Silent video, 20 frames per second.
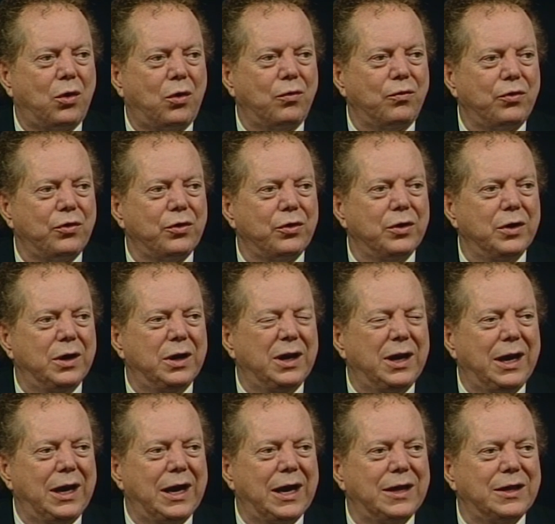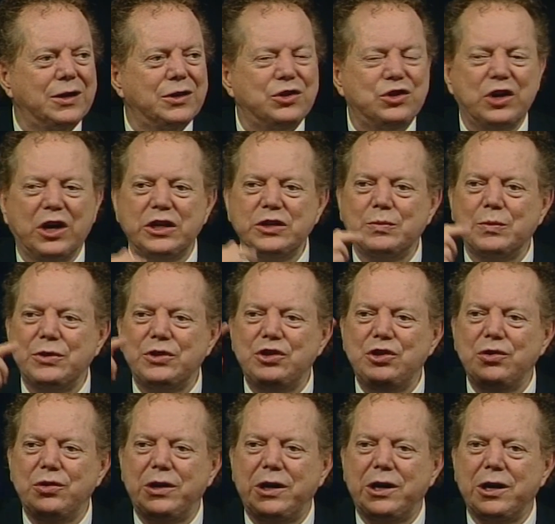and over and the
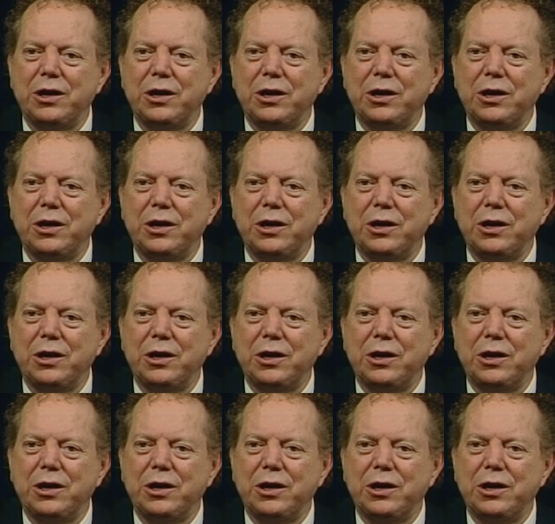judgment you